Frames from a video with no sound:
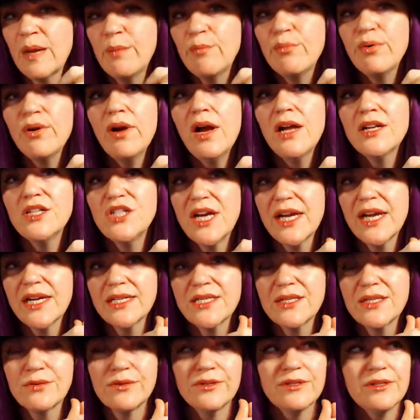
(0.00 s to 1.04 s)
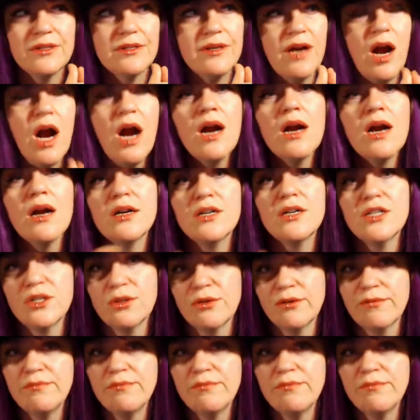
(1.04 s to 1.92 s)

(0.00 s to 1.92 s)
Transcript: projects or art or